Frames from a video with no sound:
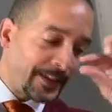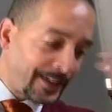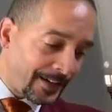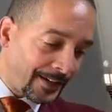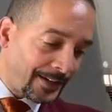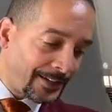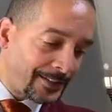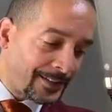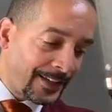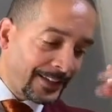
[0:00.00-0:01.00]

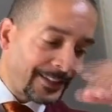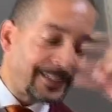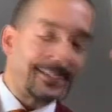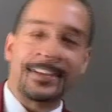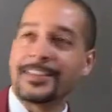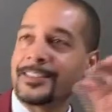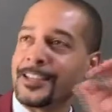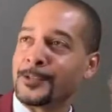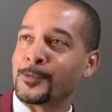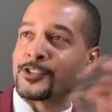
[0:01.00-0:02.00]
because the
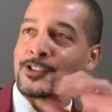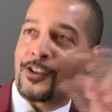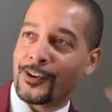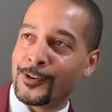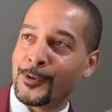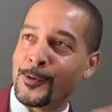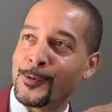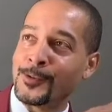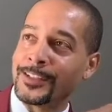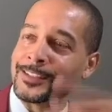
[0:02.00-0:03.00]
seasonings would
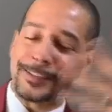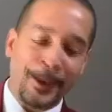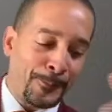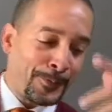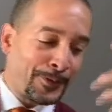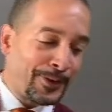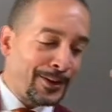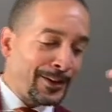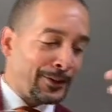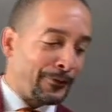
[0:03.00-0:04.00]
charcoal and
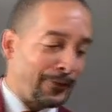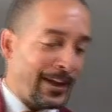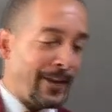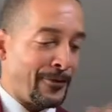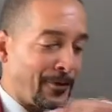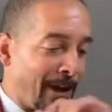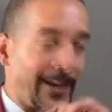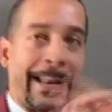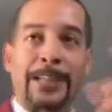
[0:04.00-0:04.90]
temper the flavor, right?